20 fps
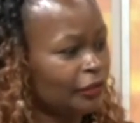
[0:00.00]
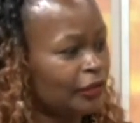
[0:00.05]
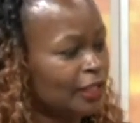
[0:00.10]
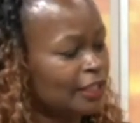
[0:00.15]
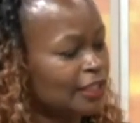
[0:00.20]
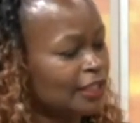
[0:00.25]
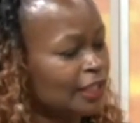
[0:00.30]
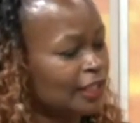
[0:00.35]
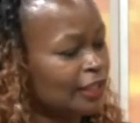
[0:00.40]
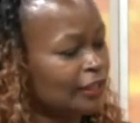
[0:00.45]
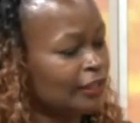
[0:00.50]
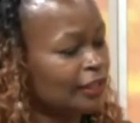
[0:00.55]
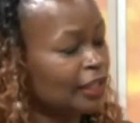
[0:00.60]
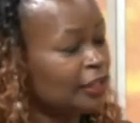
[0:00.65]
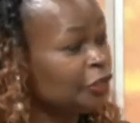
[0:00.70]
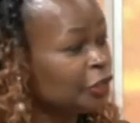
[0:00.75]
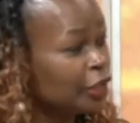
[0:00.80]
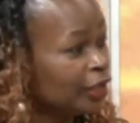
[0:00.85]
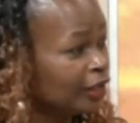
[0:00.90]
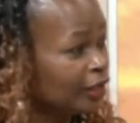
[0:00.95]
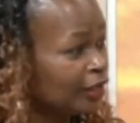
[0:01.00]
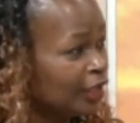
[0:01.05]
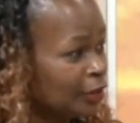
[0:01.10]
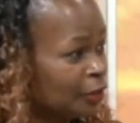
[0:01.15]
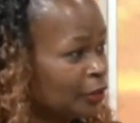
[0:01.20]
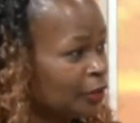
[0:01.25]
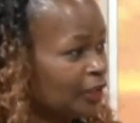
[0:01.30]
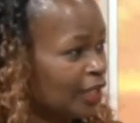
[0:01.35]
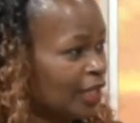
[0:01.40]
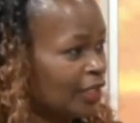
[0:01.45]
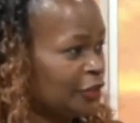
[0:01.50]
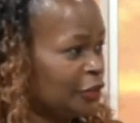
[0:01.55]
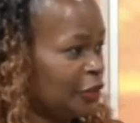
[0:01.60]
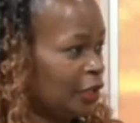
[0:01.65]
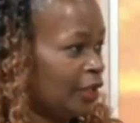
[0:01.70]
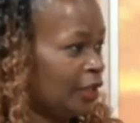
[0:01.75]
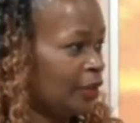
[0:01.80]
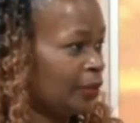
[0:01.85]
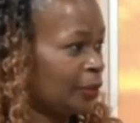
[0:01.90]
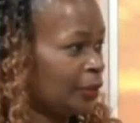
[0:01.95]
that the, the two-thirds
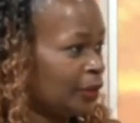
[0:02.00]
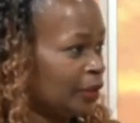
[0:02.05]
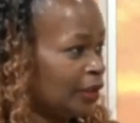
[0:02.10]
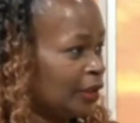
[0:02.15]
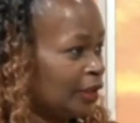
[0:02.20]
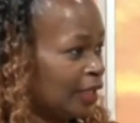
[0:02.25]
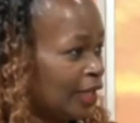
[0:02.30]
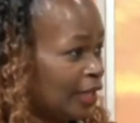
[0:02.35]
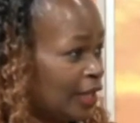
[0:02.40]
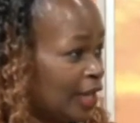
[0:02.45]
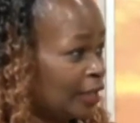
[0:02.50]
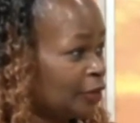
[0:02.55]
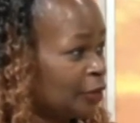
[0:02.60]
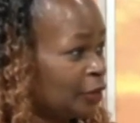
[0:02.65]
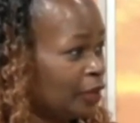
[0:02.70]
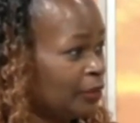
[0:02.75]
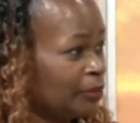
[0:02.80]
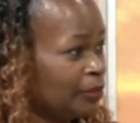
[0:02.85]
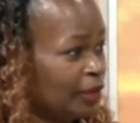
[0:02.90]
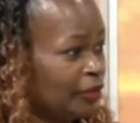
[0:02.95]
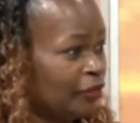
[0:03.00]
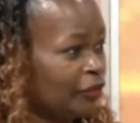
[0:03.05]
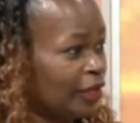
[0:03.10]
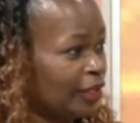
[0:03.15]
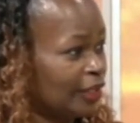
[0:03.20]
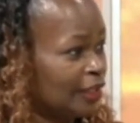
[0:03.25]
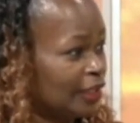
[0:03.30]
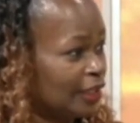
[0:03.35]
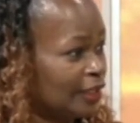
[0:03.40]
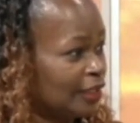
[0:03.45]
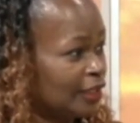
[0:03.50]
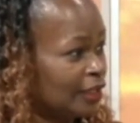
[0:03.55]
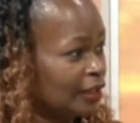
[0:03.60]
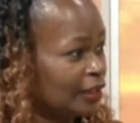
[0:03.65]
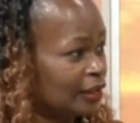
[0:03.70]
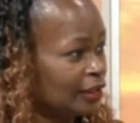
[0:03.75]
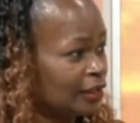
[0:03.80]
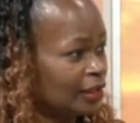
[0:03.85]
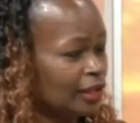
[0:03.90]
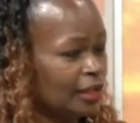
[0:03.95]
gender rule can actually be effected?
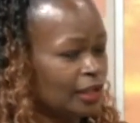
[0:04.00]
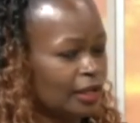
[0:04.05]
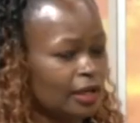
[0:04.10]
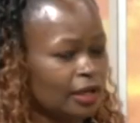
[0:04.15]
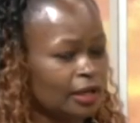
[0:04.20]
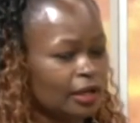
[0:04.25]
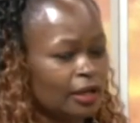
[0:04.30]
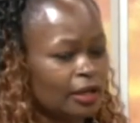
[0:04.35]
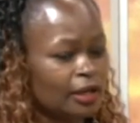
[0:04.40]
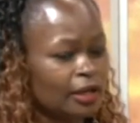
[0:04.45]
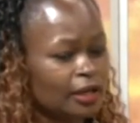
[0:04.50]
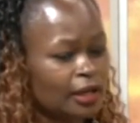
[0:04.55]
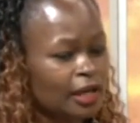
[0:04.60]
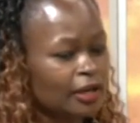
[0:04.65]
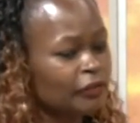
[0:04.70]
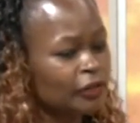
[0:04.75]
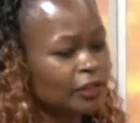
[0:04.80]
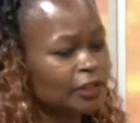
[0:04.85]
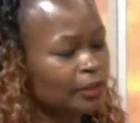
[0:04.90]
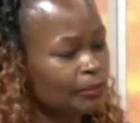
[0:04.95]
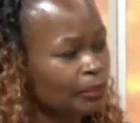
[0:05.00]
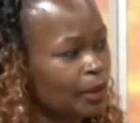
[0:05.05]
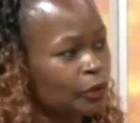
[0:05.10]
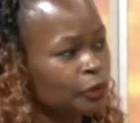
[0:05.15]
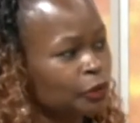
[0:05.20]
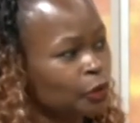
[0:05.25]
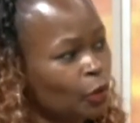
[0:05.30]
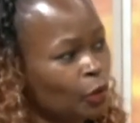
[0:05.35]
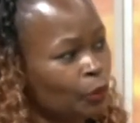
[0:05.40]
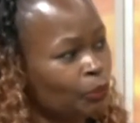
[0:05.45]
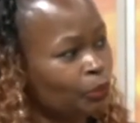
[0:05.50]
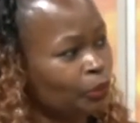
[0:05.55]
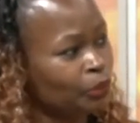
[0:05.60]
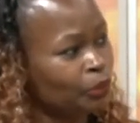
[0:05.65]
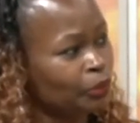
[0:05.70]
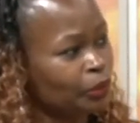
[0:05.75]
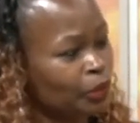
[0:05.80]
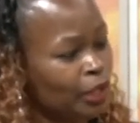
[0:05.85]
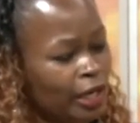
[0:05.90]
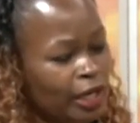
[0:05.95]
Mm. Life is about hope,
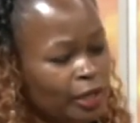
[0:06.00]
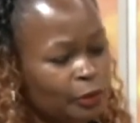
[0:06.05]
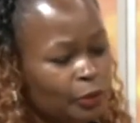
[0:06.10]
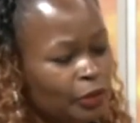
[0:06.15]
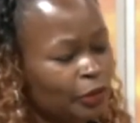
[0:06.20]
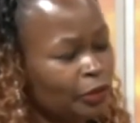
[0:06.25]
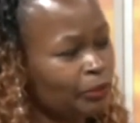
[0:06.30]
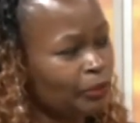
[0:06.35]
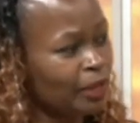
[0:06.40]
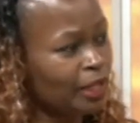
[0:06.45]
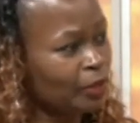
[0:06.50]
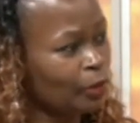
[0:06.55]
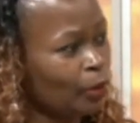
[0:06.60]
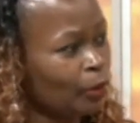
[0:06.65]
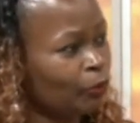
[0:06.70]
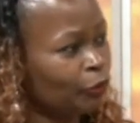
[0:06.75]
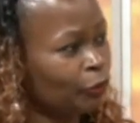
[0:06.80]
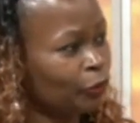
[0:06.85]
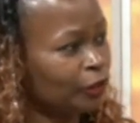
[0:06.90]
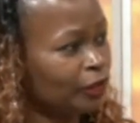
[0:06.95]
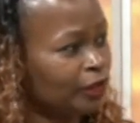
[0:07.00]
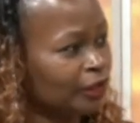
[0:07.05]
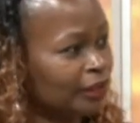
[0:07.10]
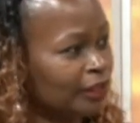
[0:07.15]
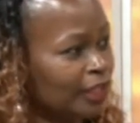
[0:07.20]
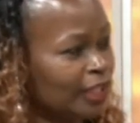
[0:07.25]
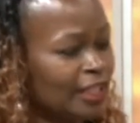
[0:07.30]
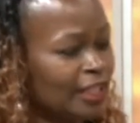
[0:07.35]
and we remain hopeful